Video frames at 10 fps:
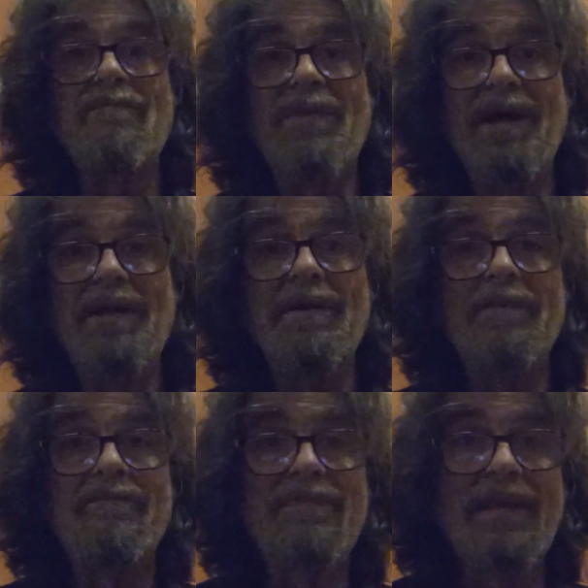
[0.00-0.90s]

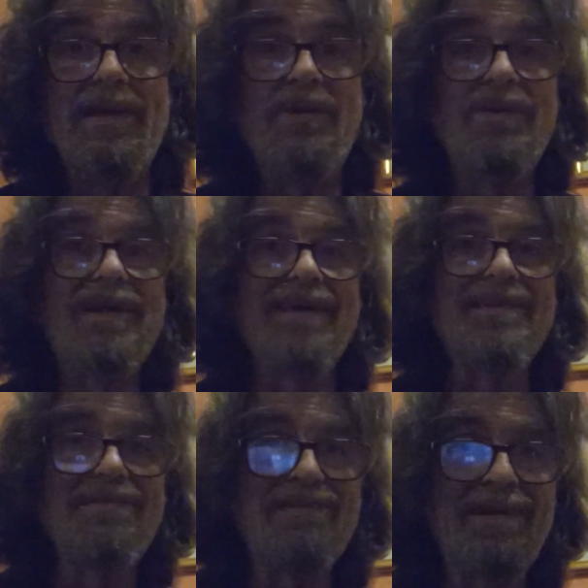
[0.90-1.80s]
then you would get
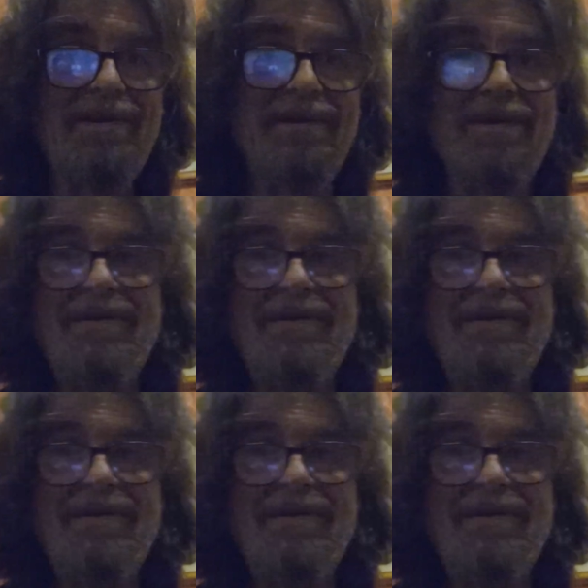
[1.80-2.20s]
the sticker,